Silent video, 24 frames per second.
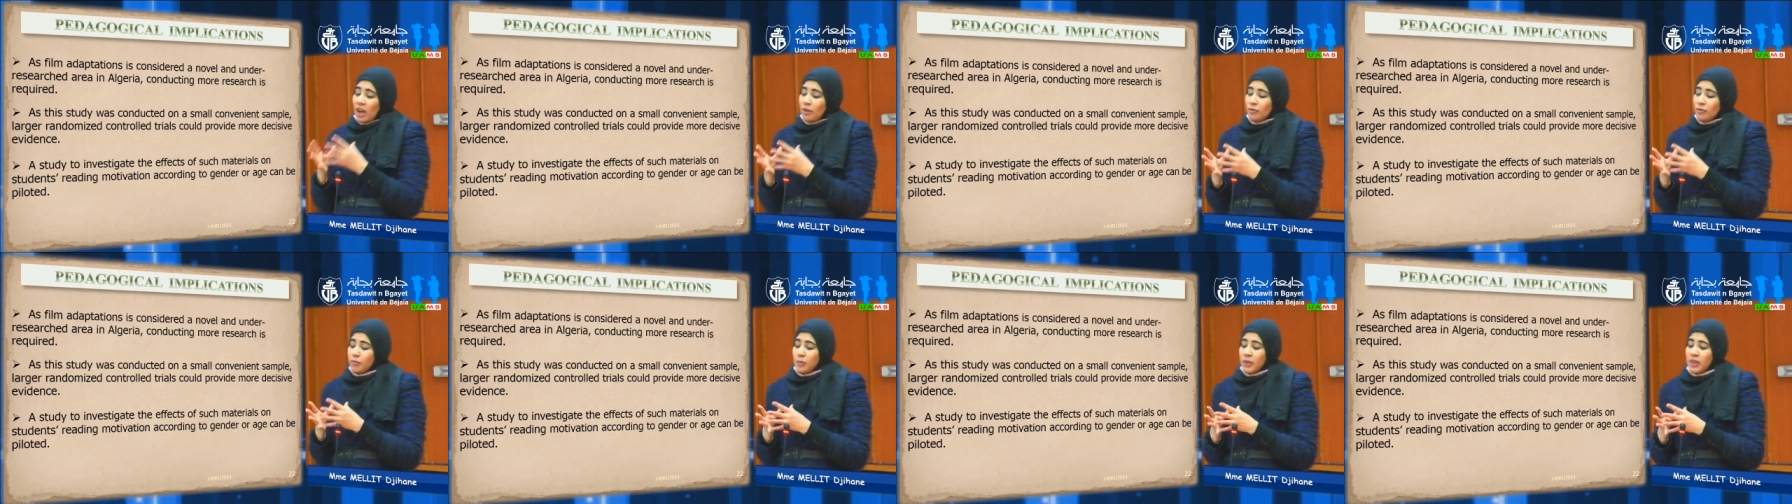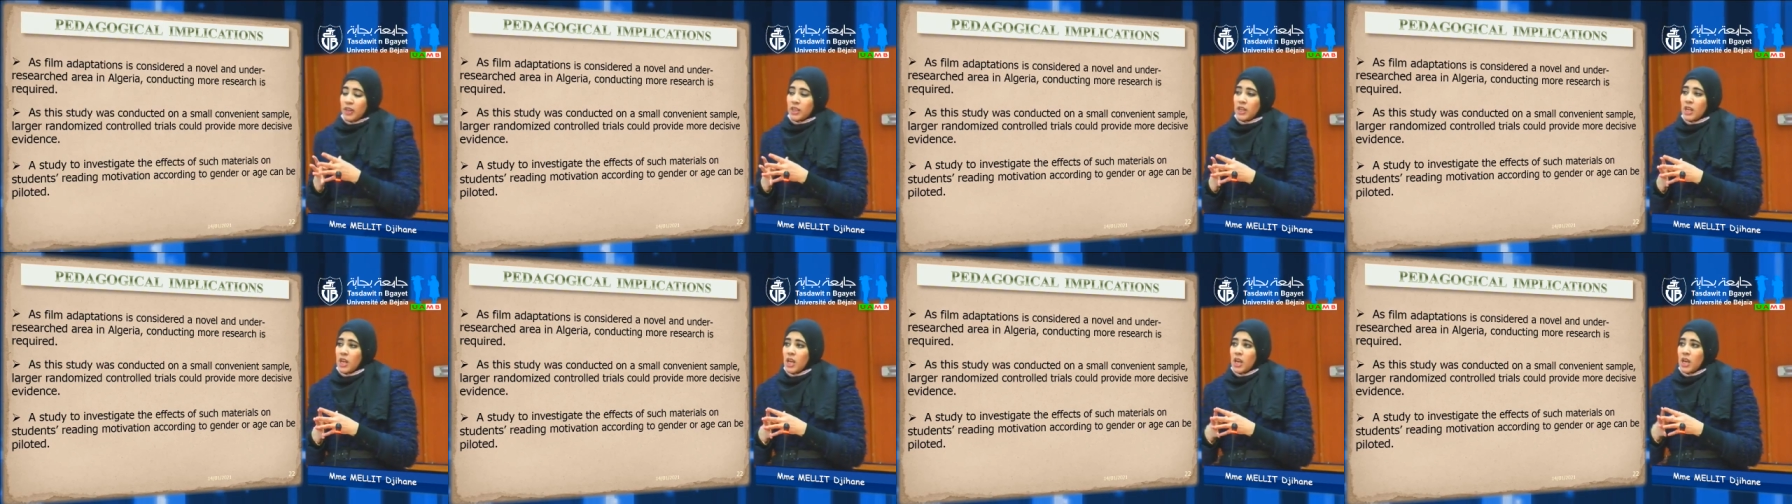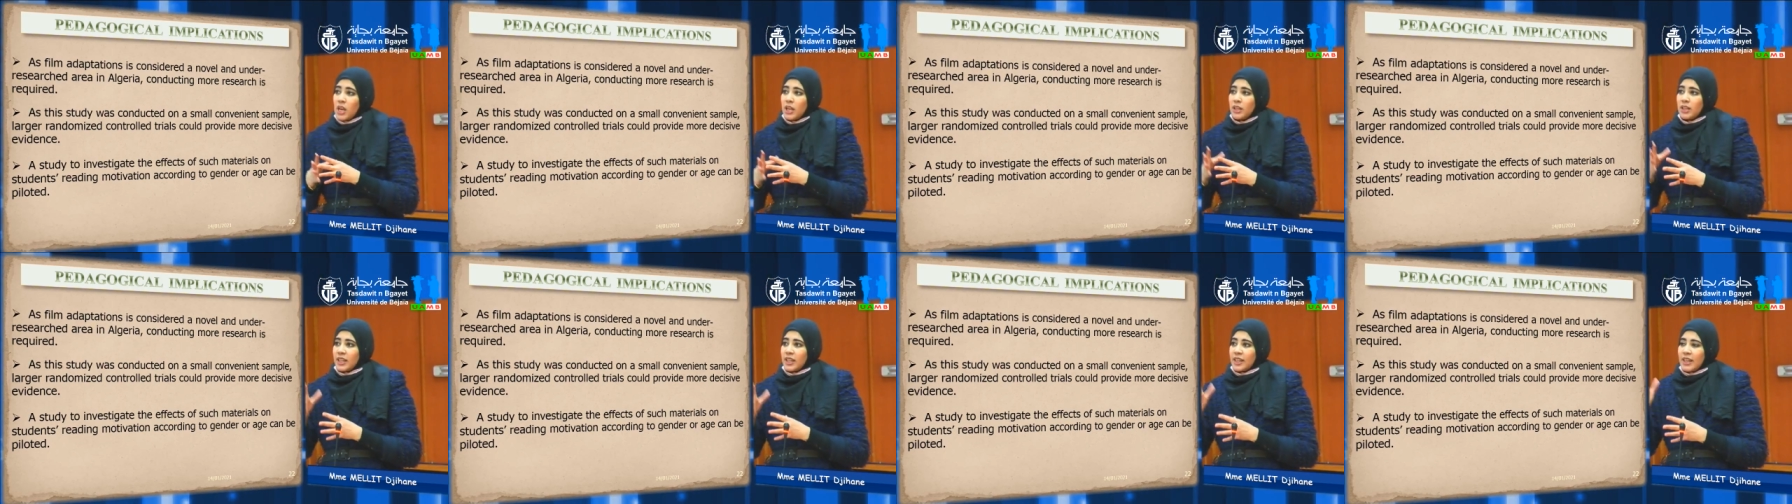have been
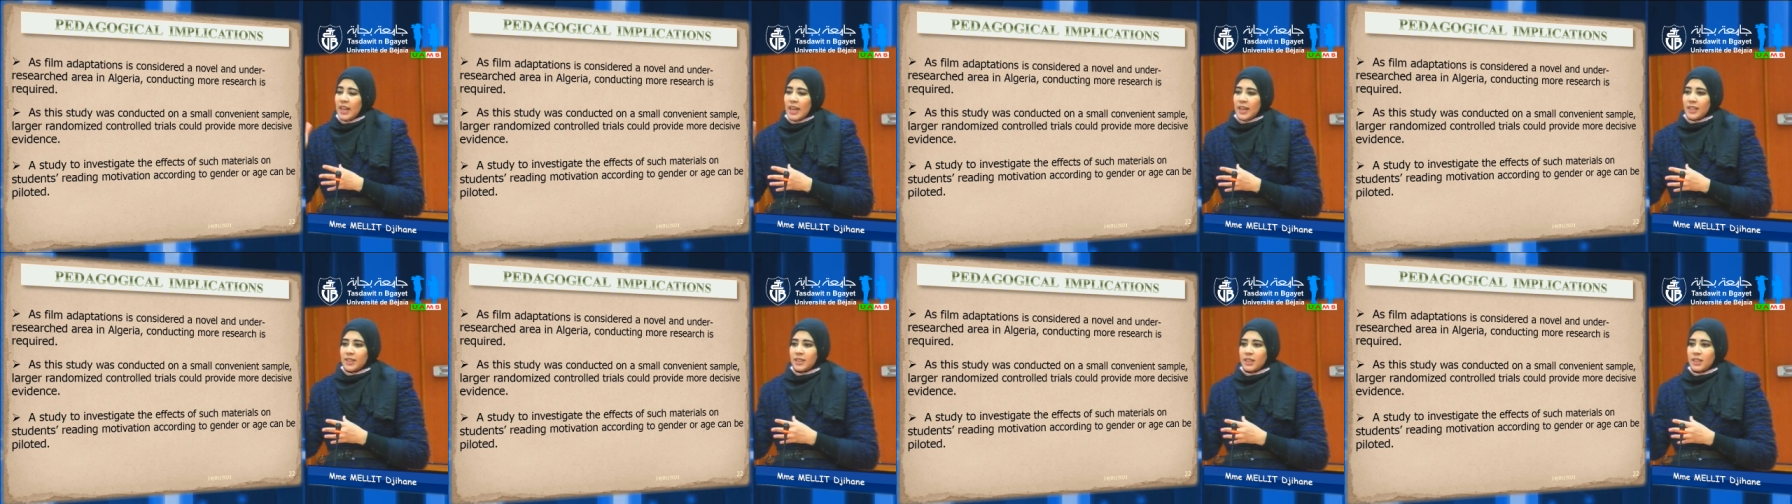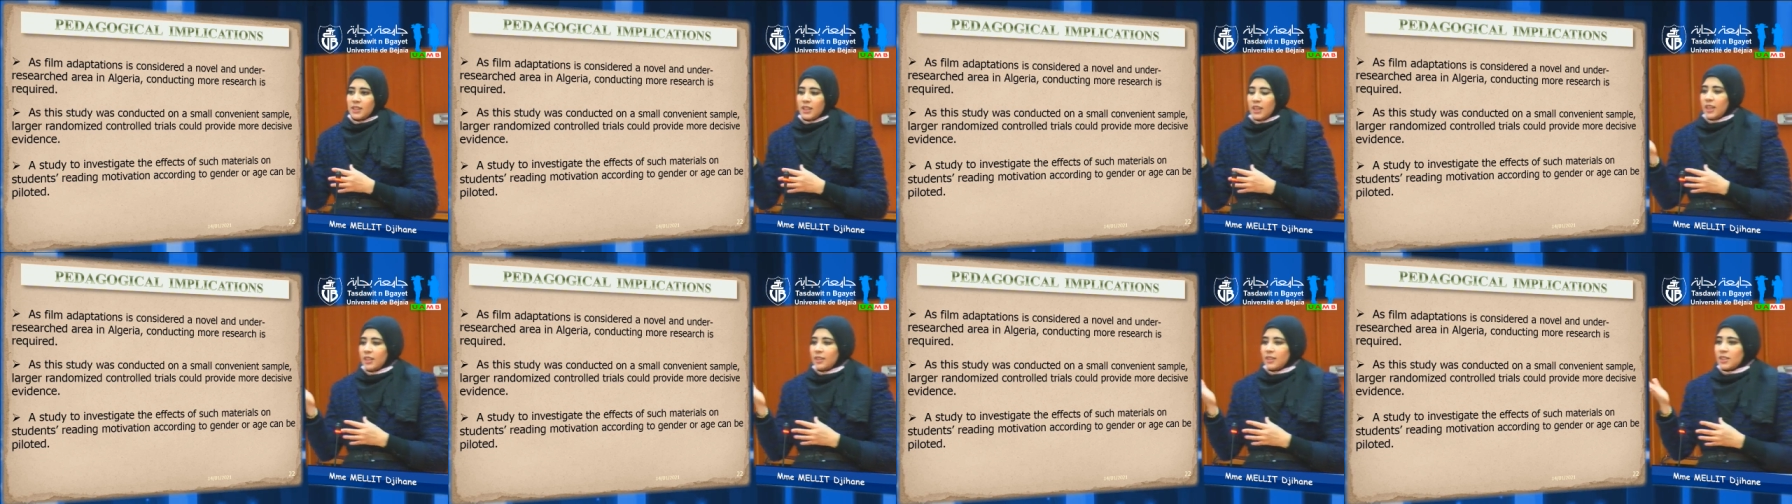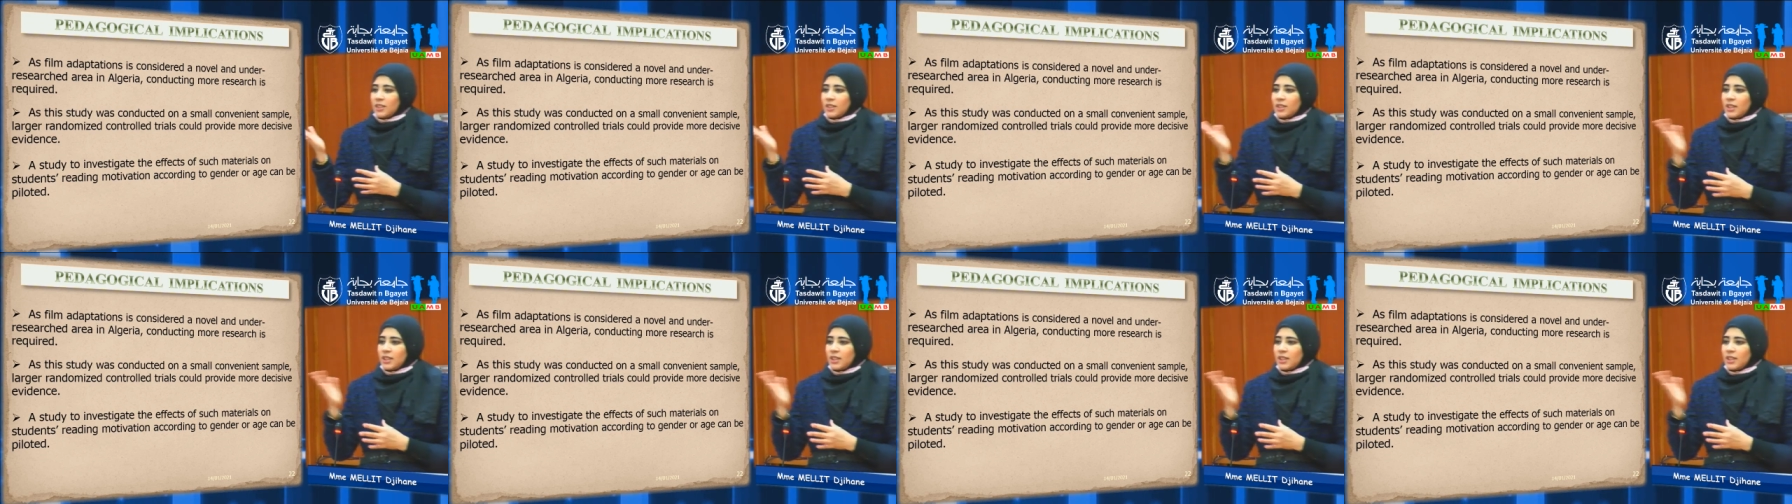neglected in